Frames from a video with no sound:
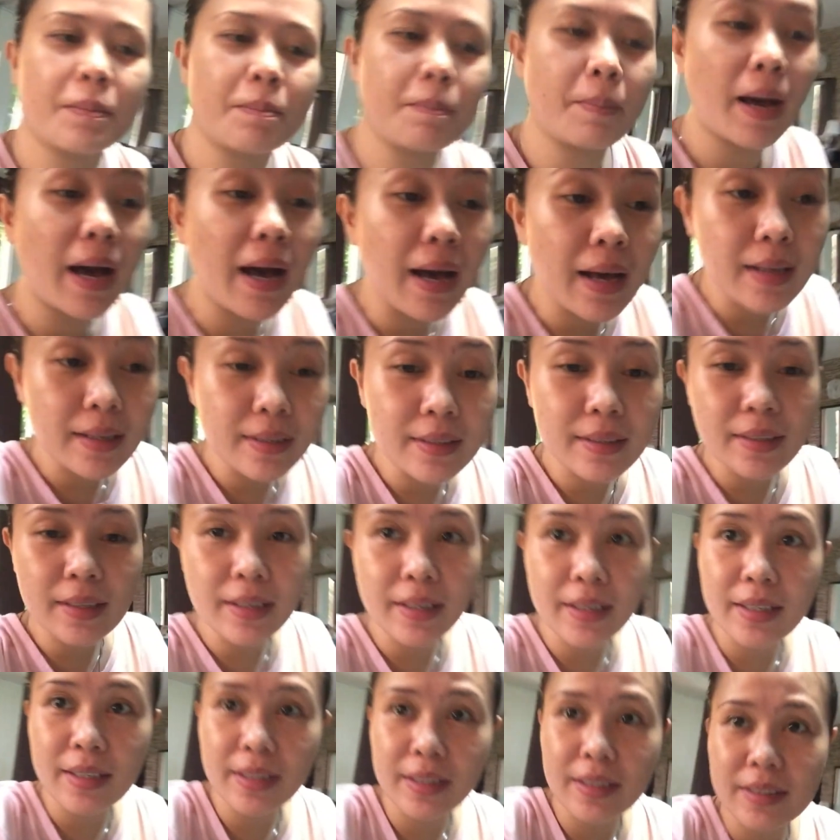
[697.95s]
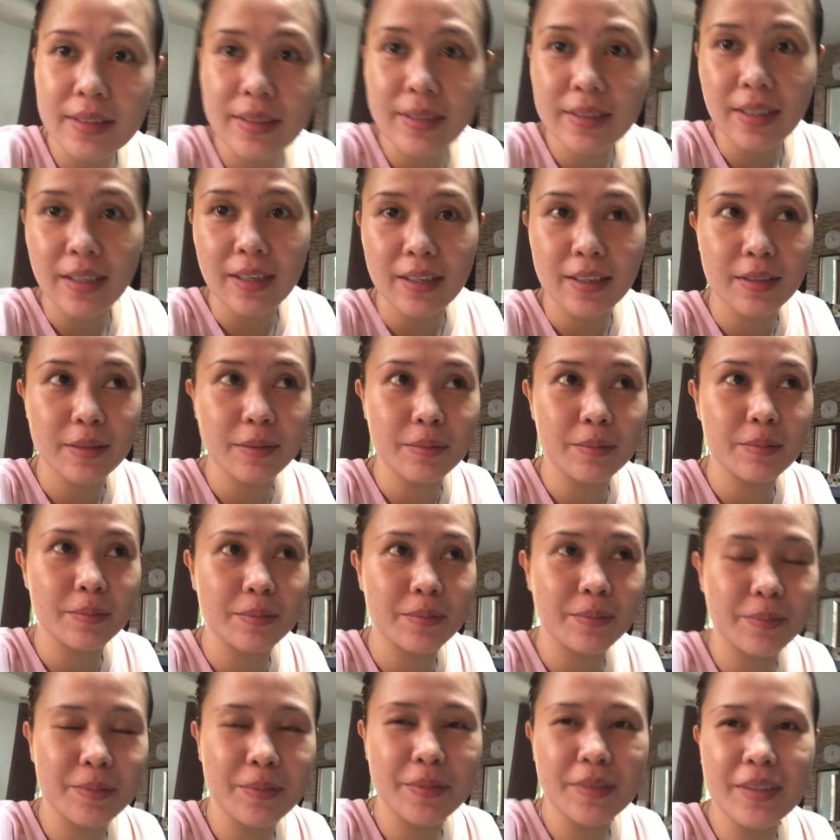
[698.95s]
Pan is
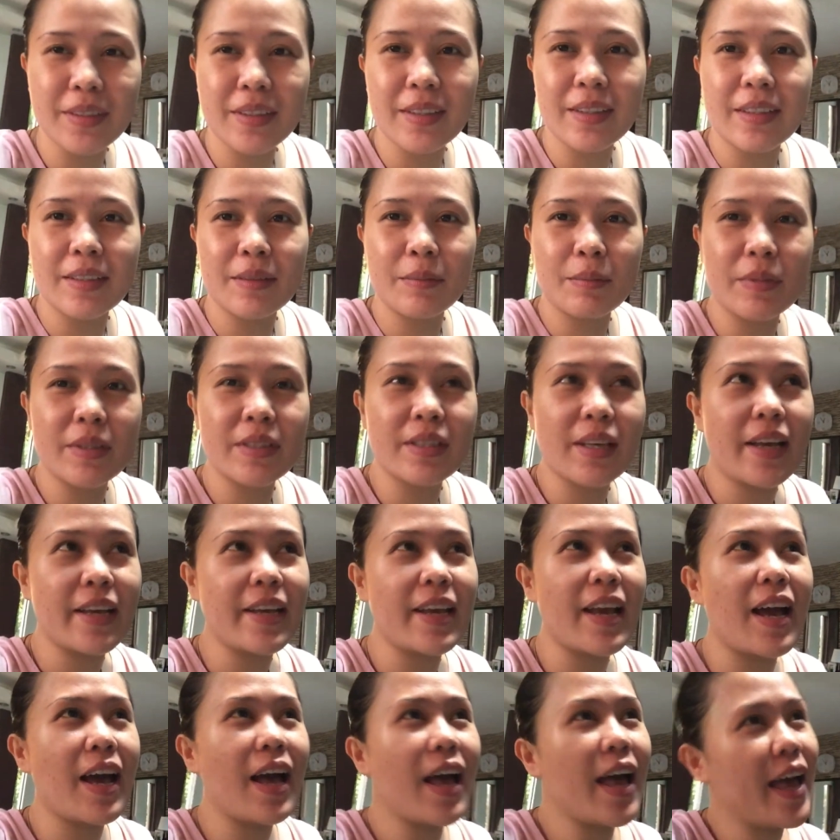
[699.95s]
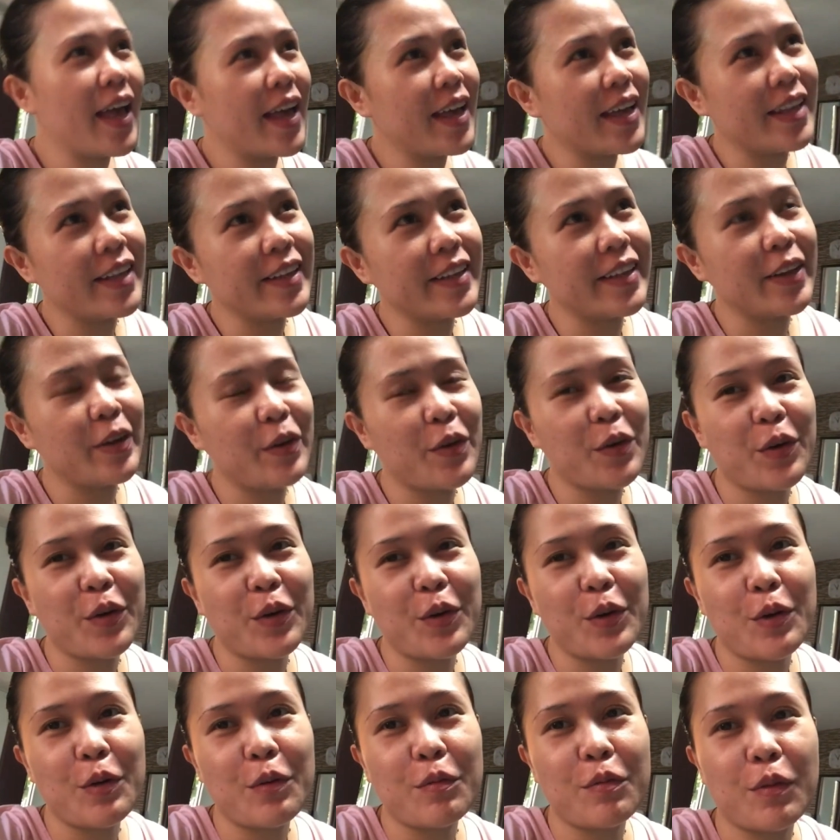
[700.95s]
Bisaya and
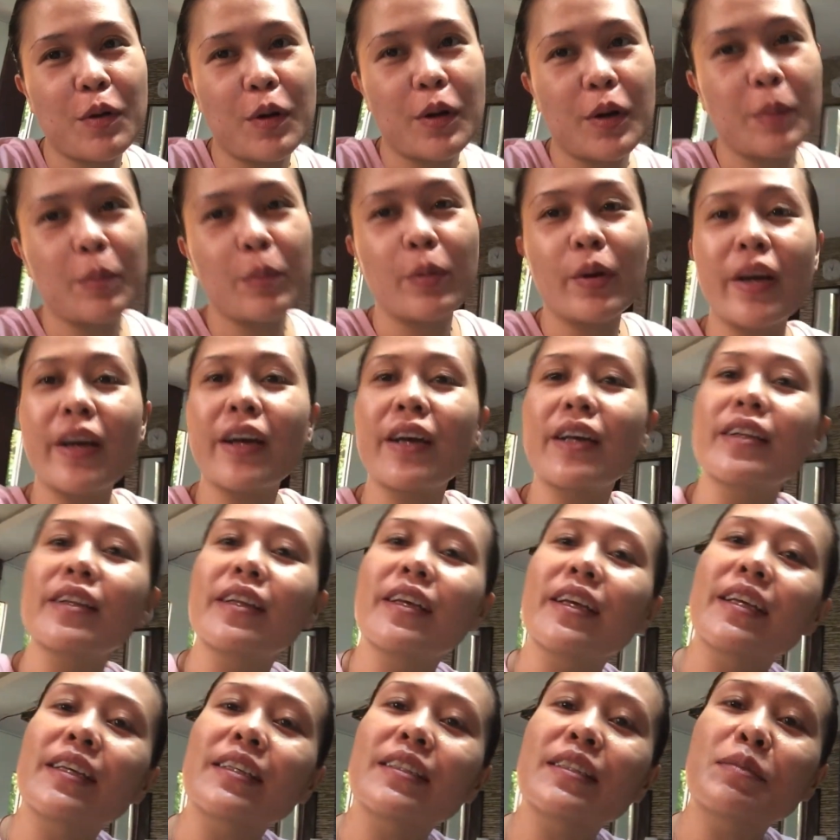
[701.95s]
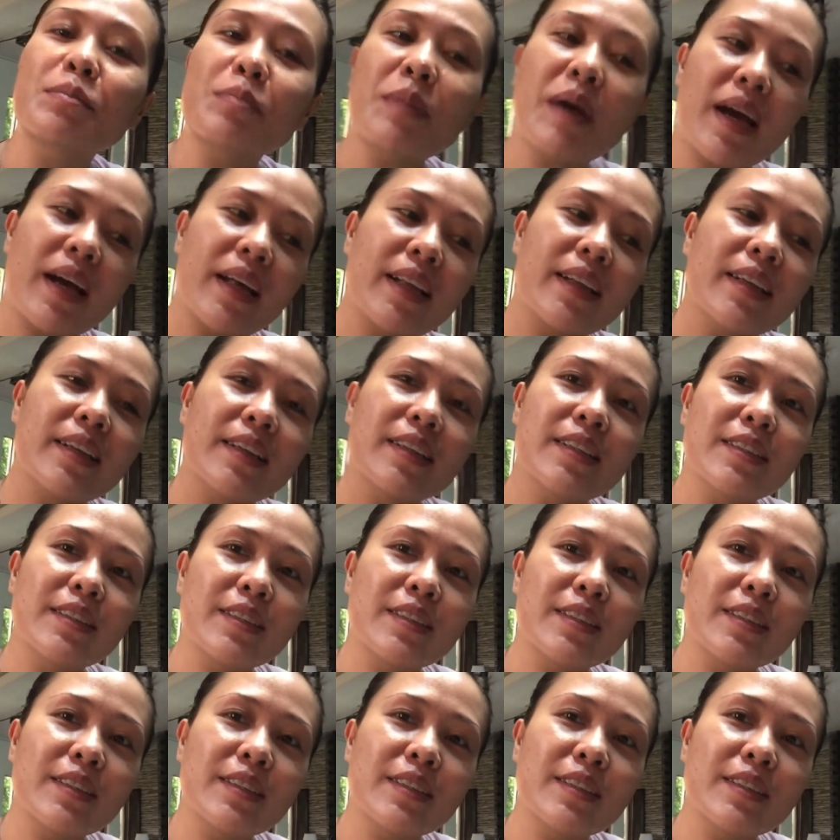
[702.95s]
Nihongo for bread is pan.